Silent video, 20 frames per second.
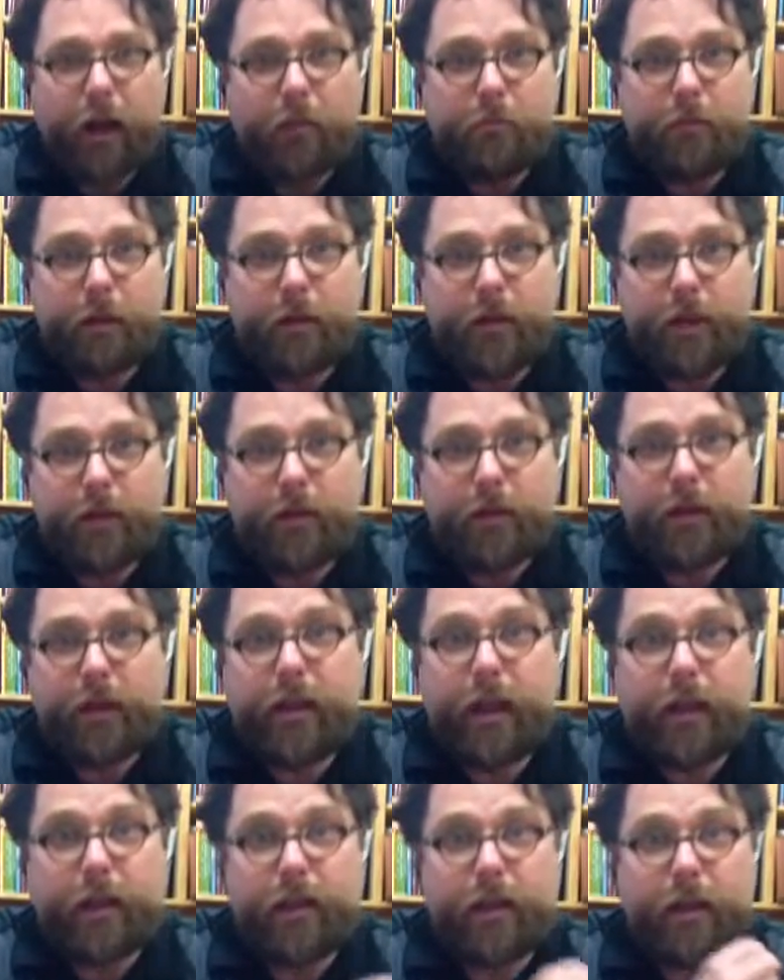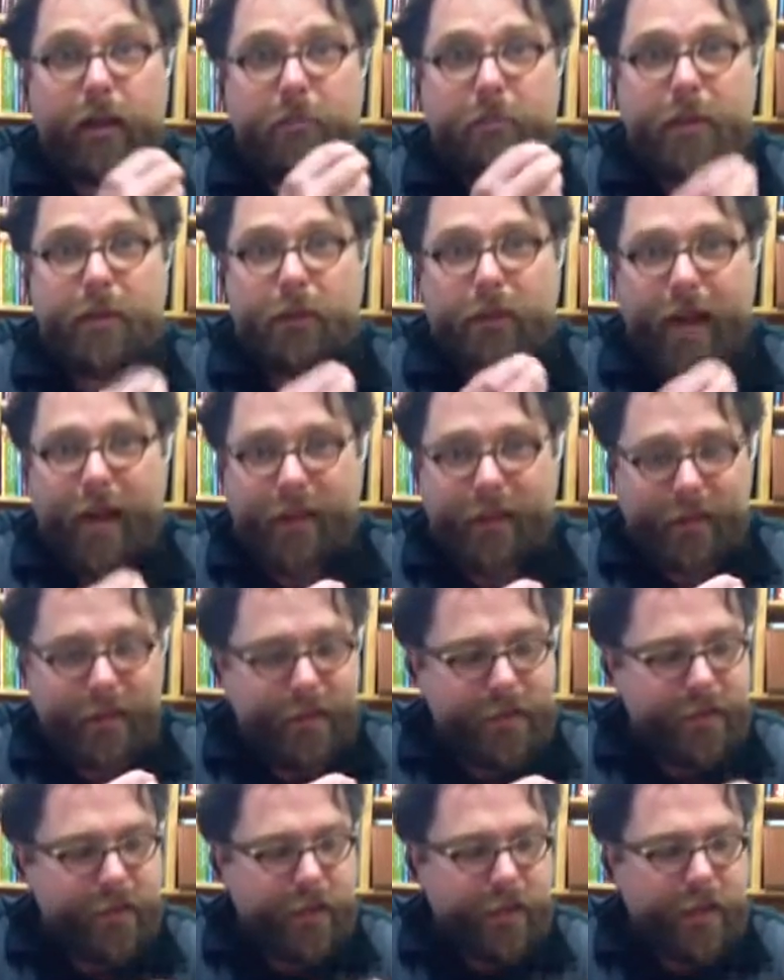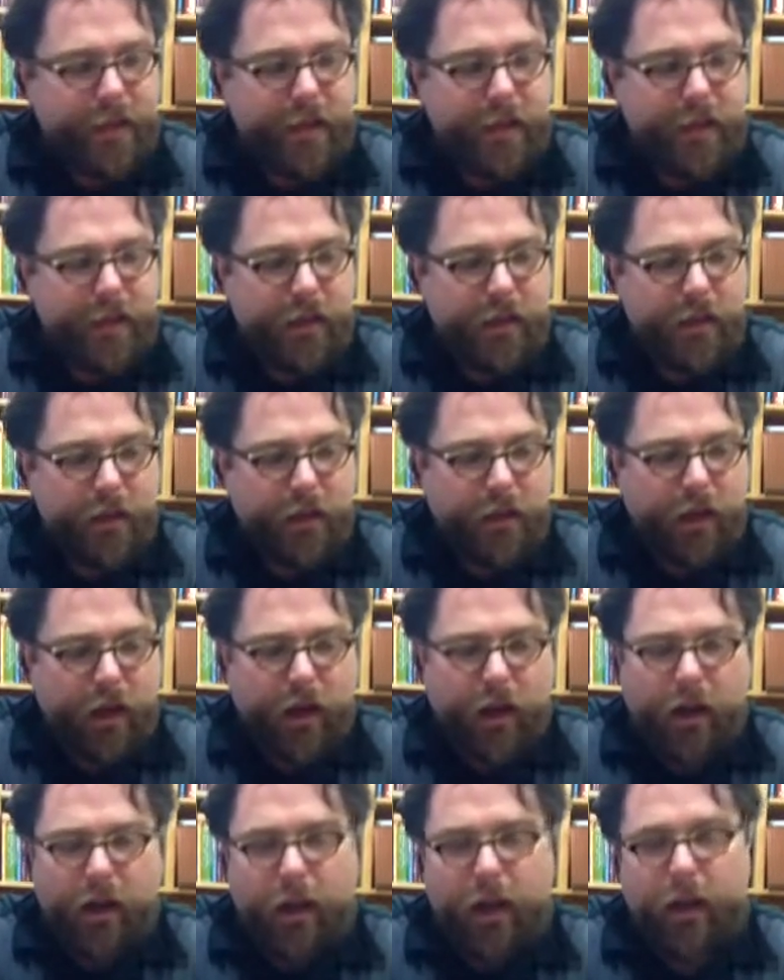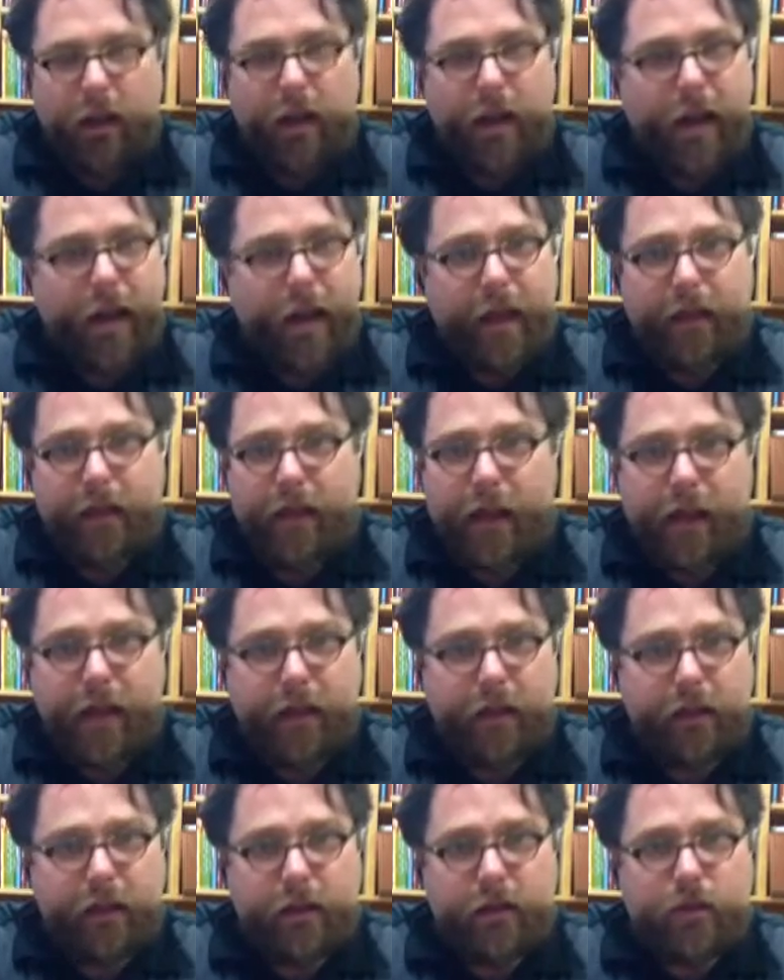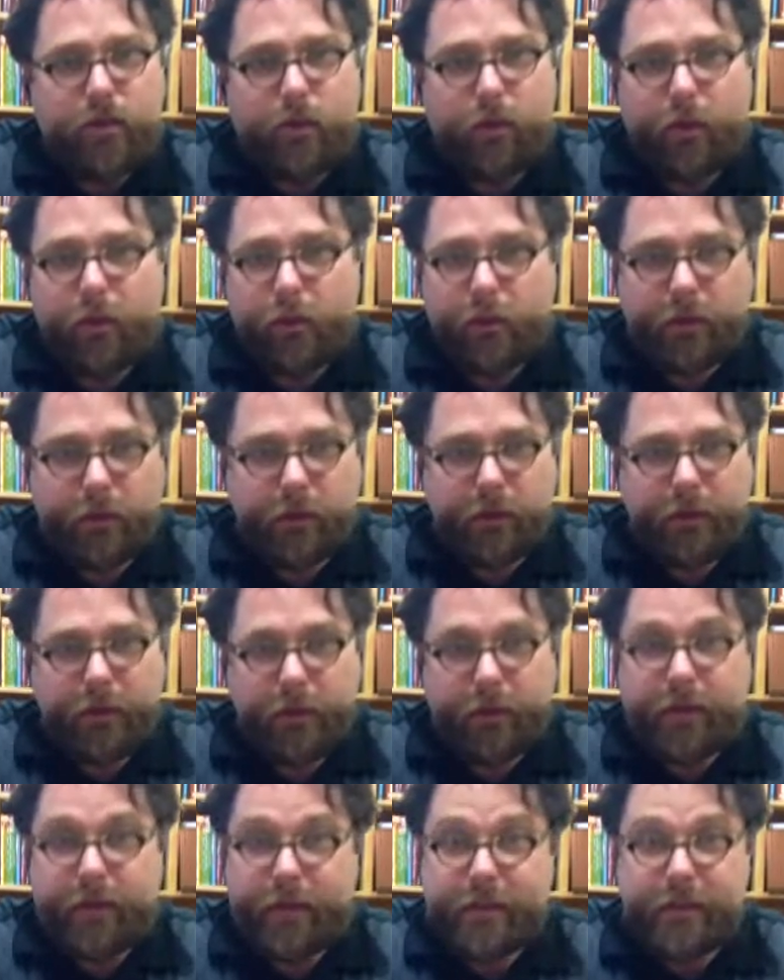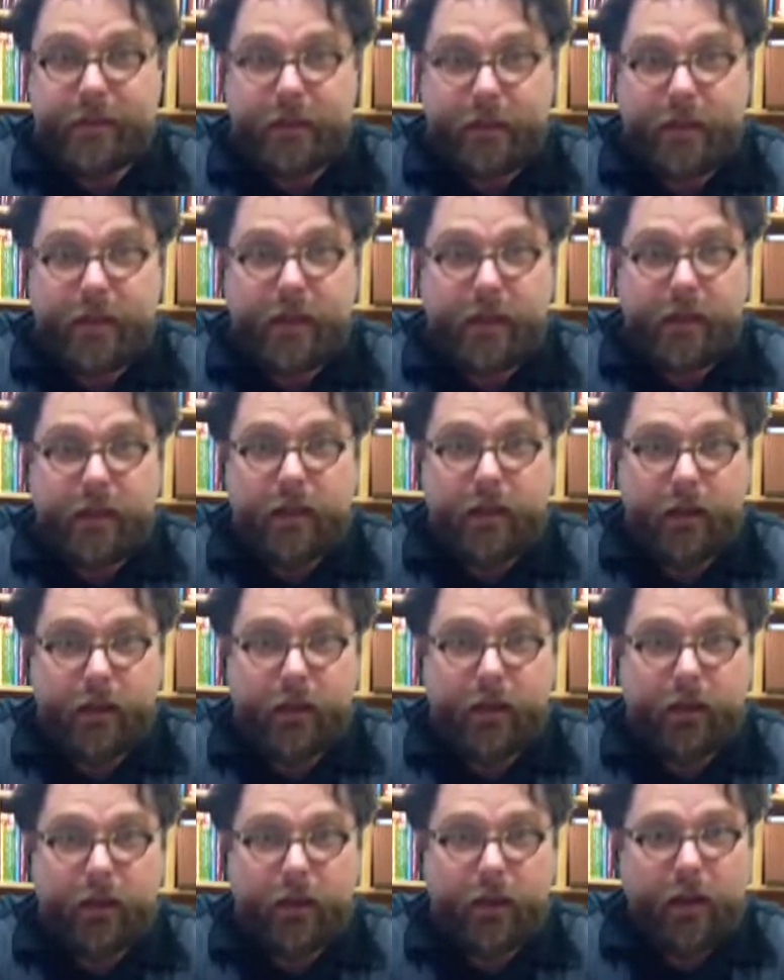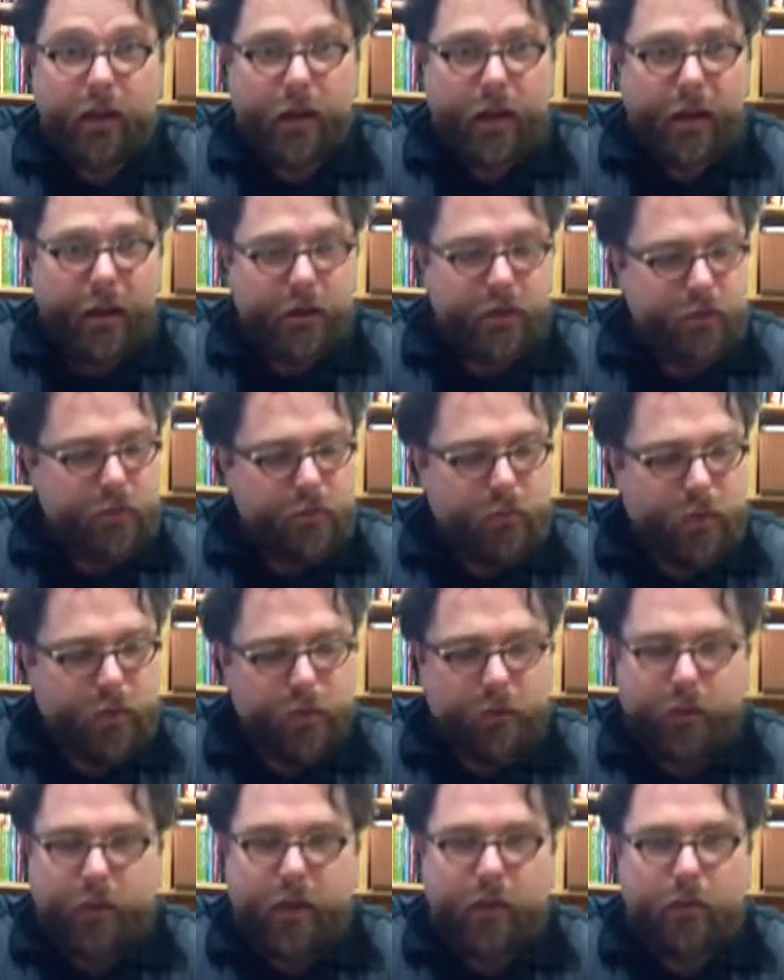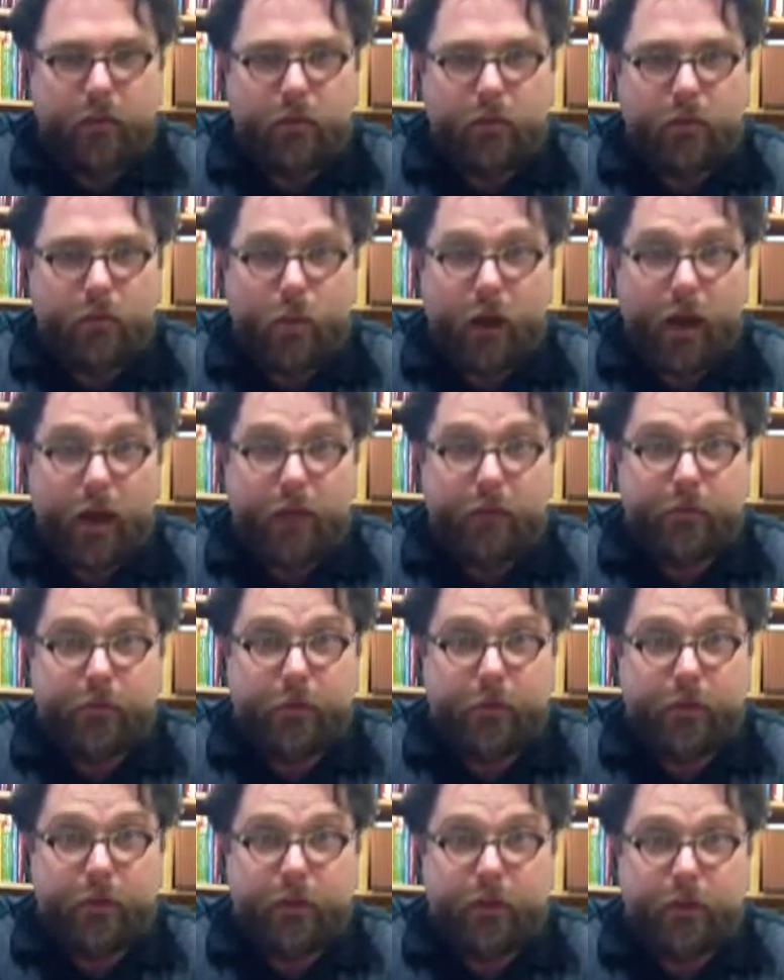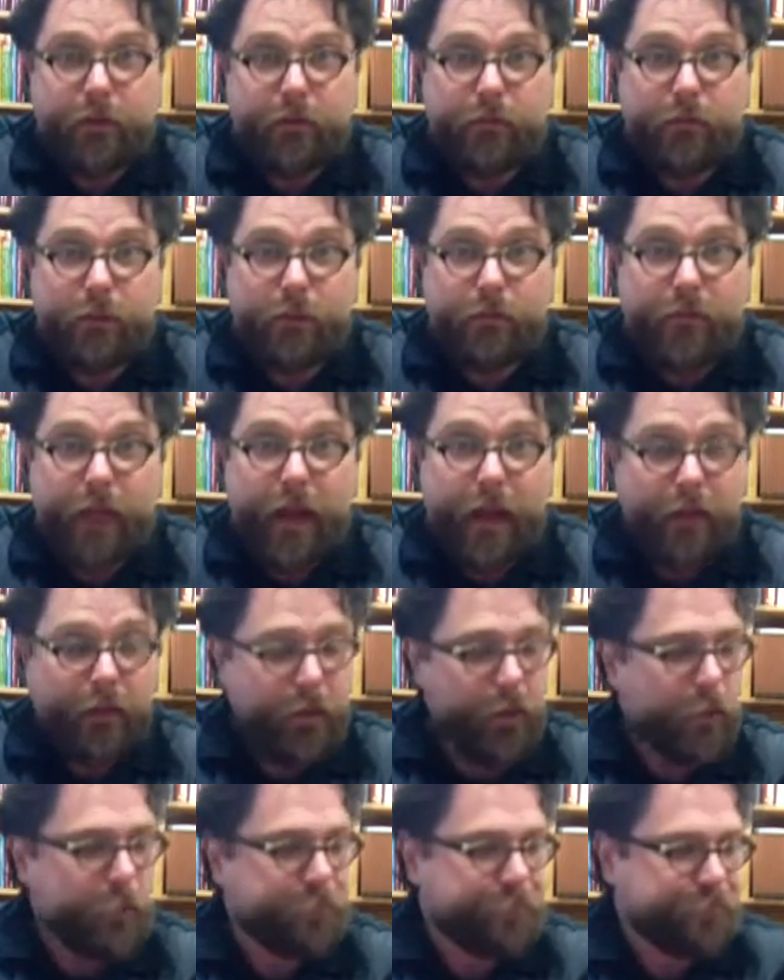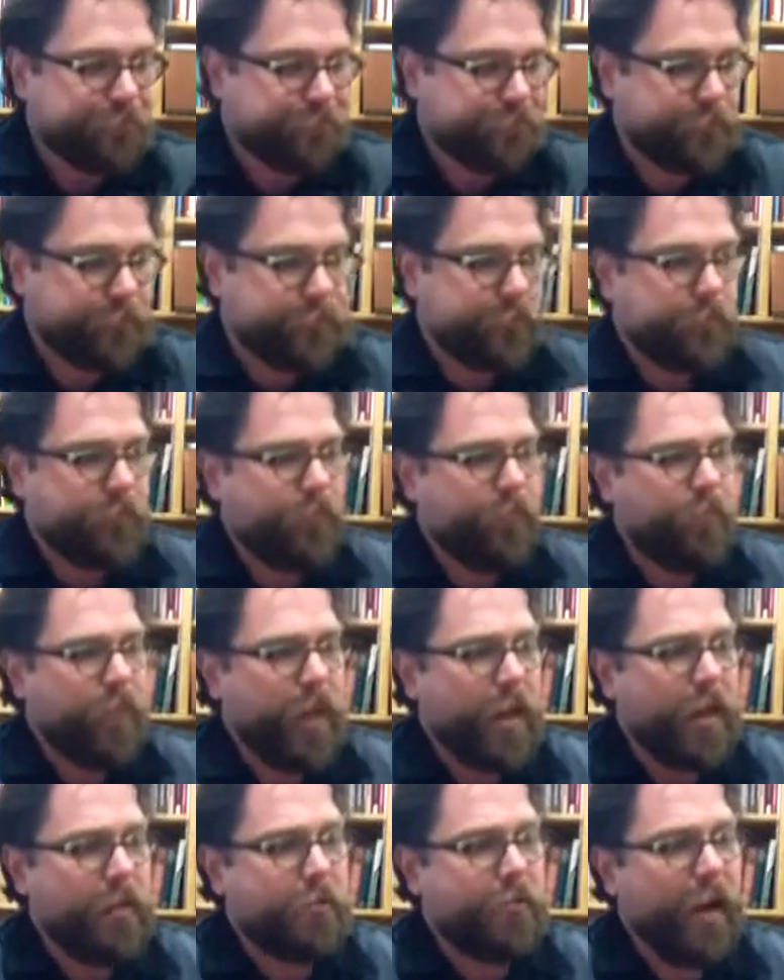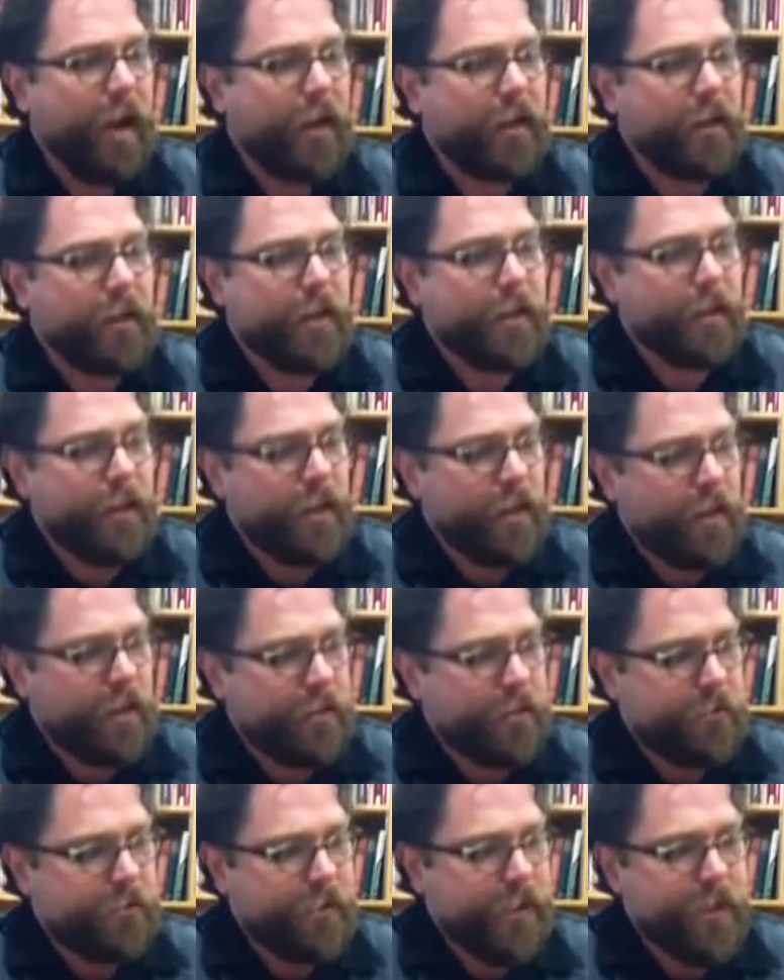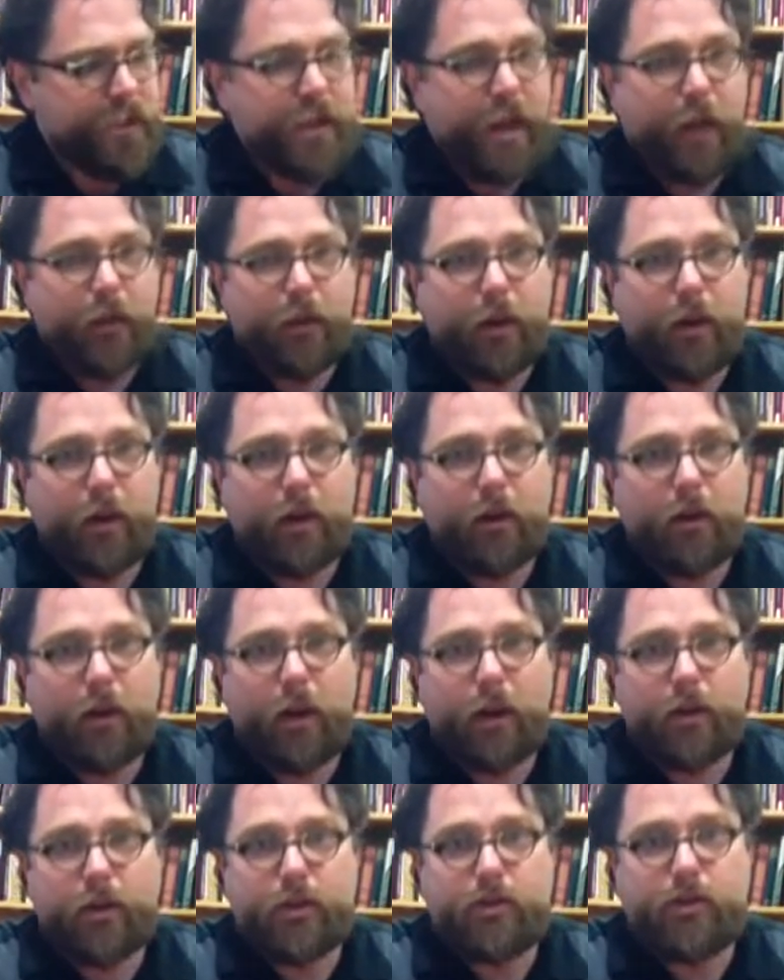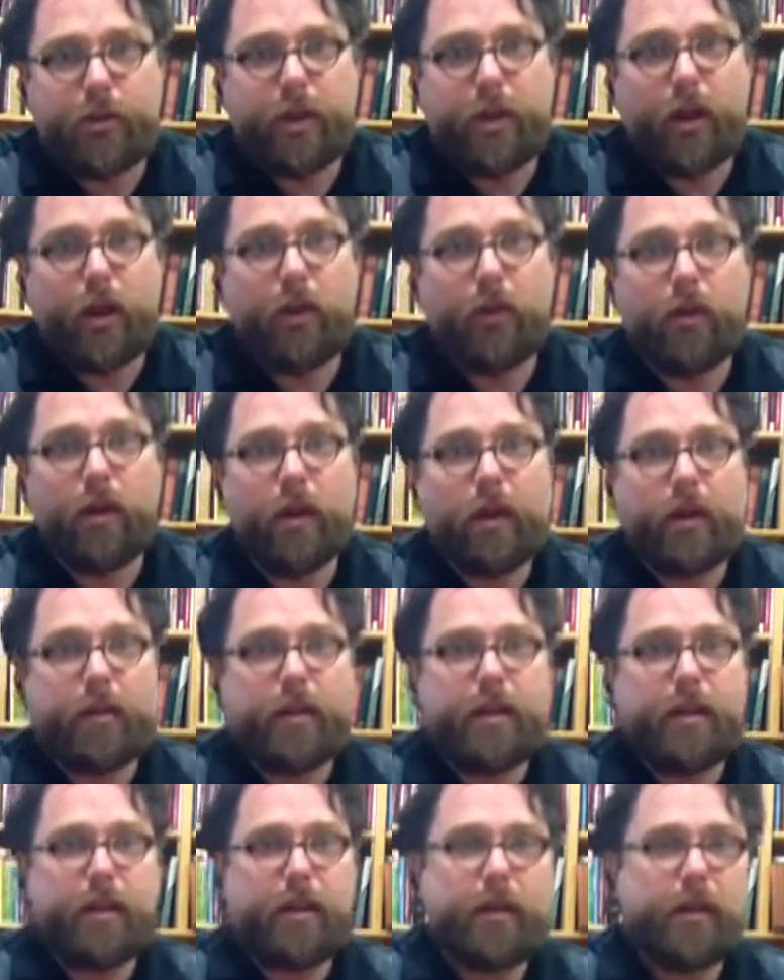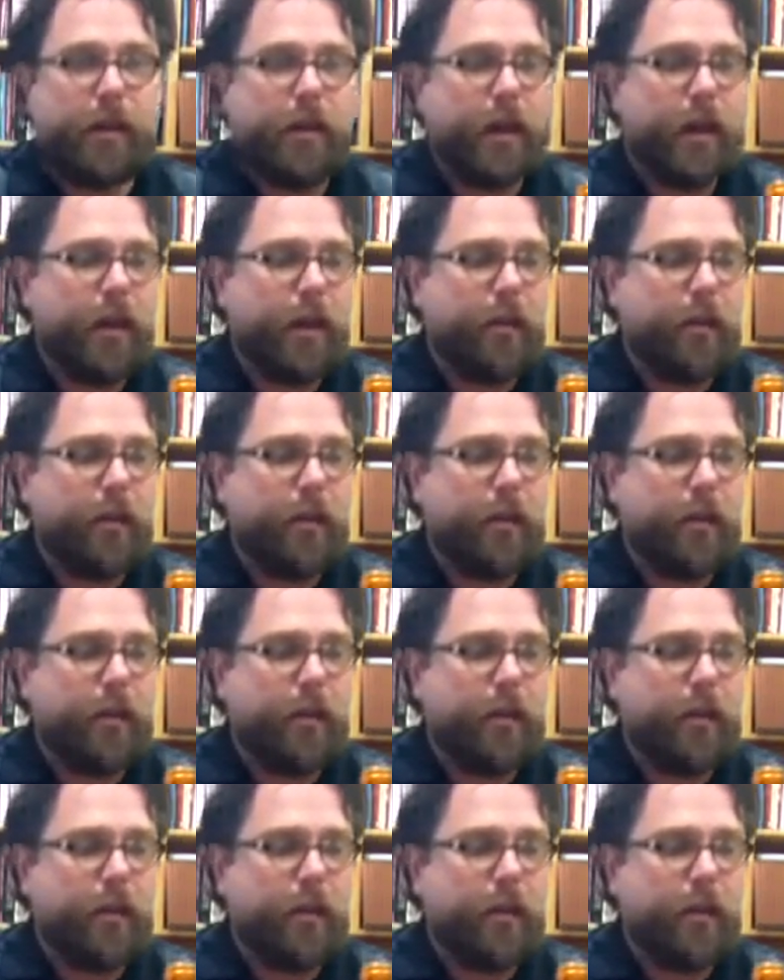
But here again, minerality is the key, and enjoyability is the key here, and just what a great wine for the value. And finally, to finish out our trio, the